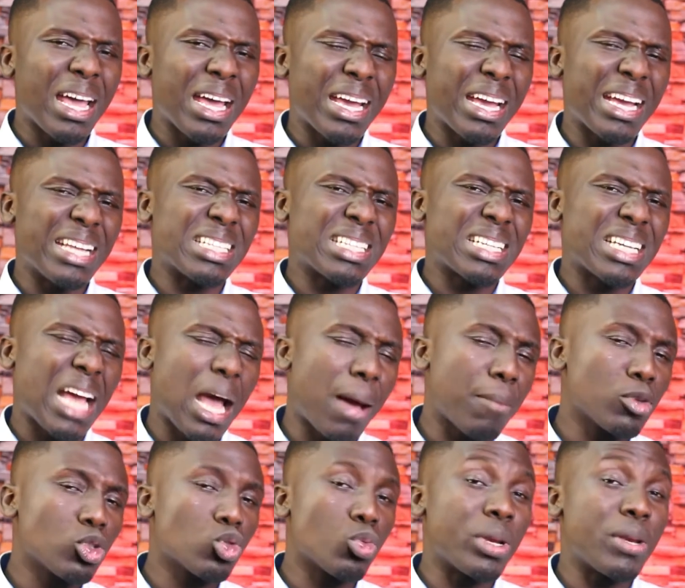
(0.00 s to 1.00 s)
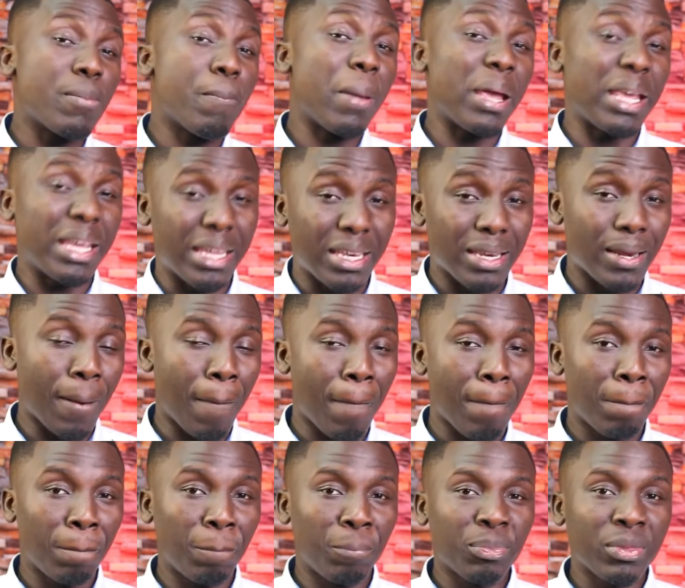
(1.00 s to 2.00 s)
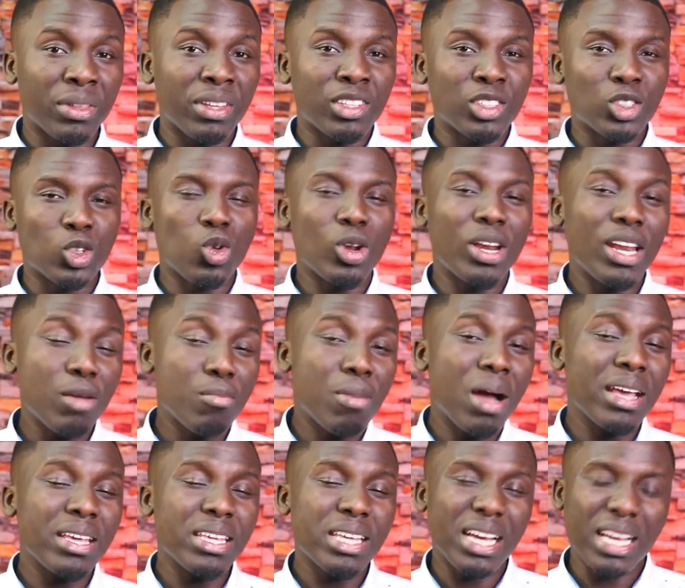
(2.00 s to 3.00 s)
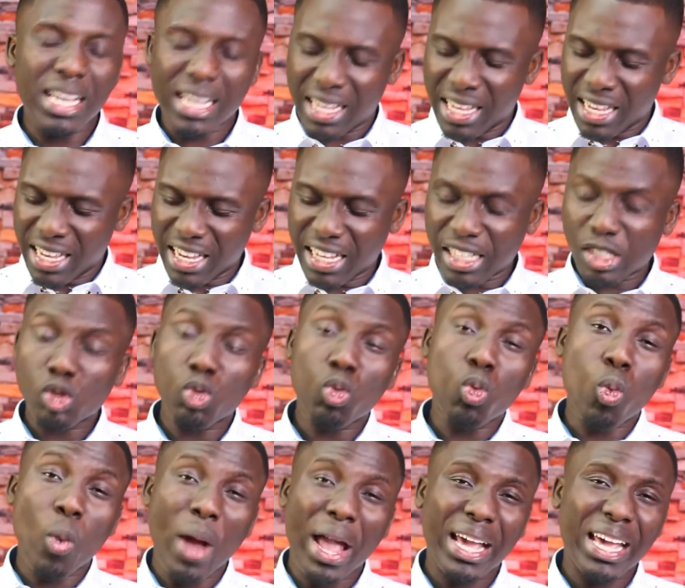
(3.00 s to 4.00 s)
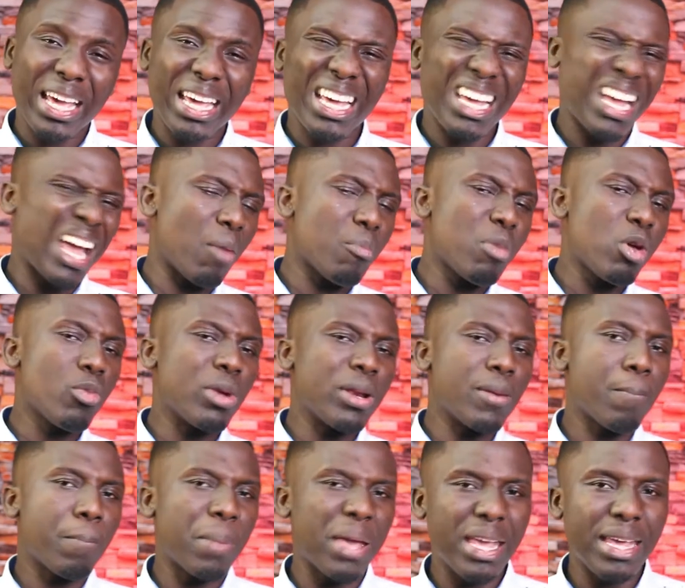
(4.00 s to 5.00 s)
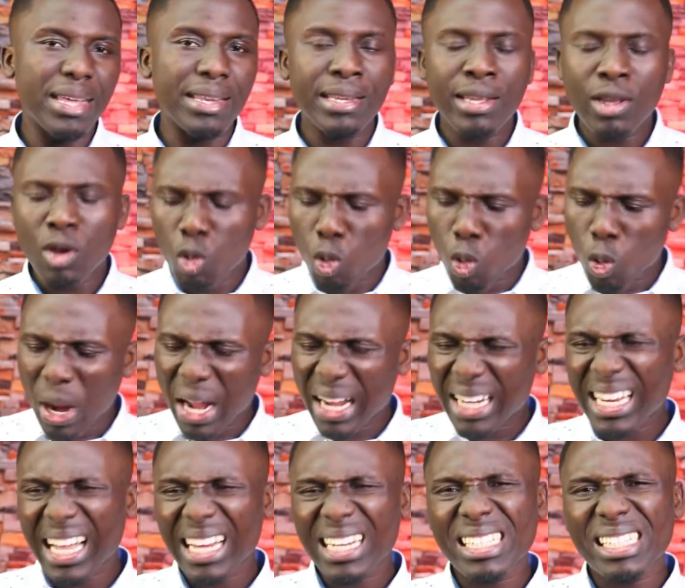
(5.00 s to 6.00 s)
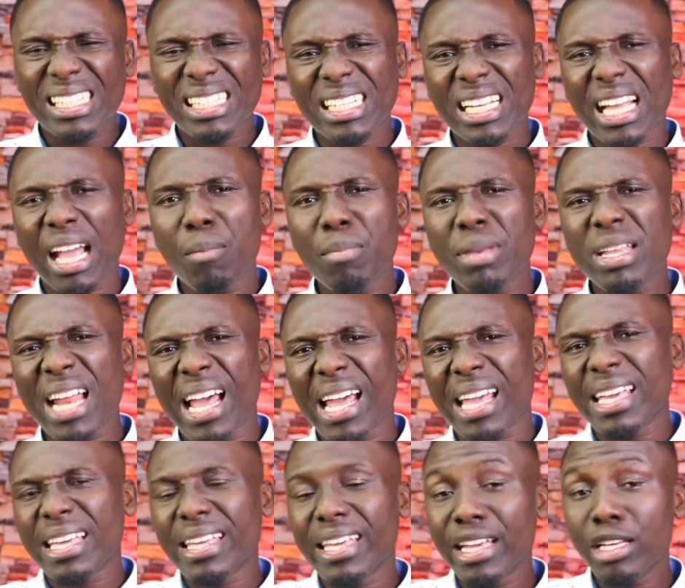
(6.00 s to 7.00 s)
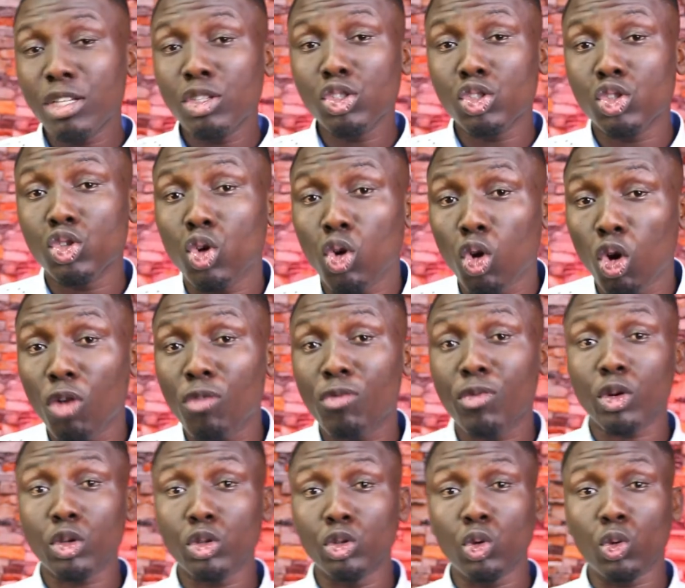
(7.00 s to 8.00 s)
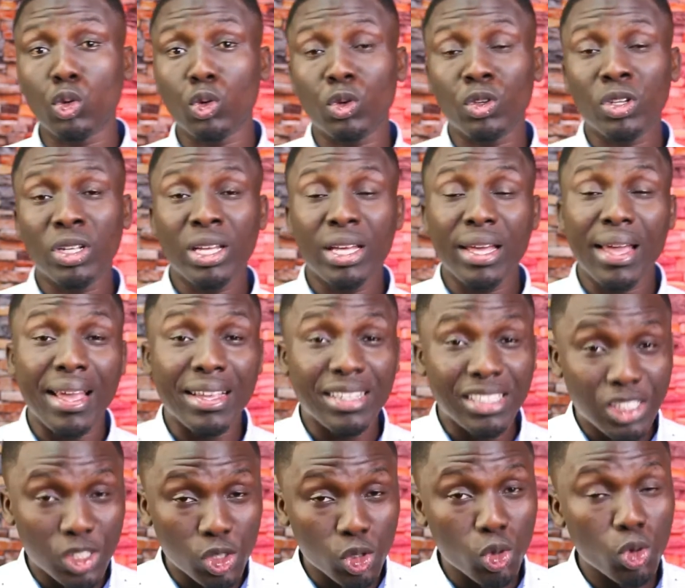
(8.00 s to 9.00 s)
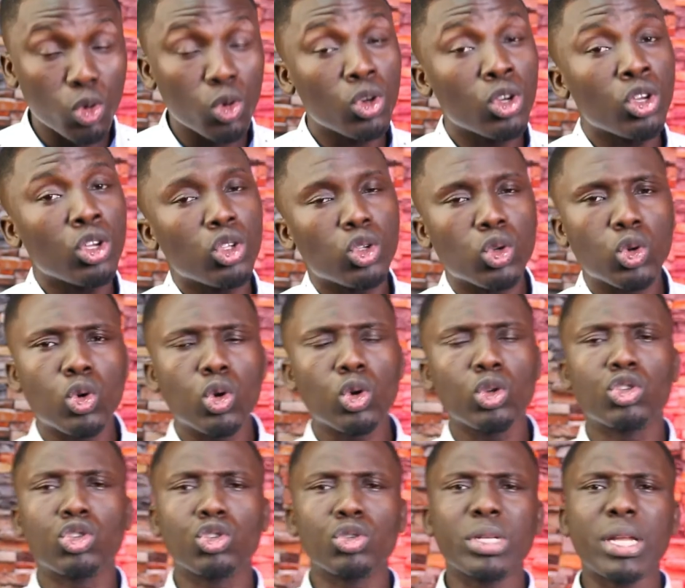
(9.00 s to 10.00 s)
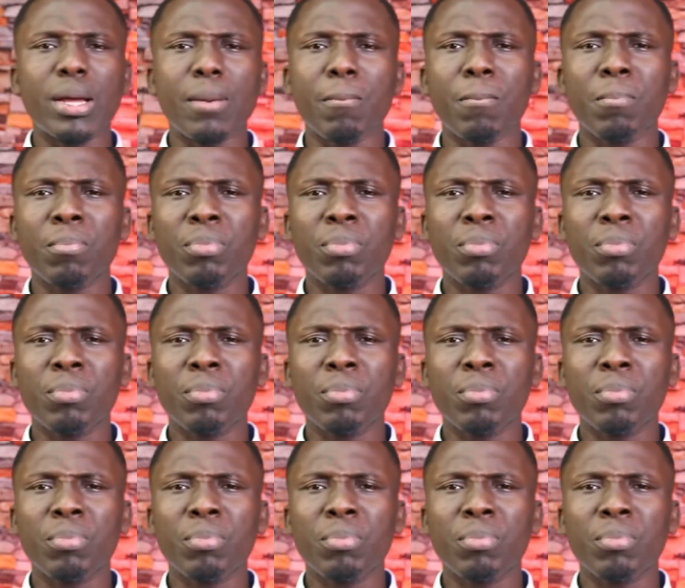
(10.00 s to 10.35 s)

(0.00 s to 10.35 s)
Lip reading: It comes with pain. So labor here is work coming with pain, work that is coming against your comfort zone, and still you go through them.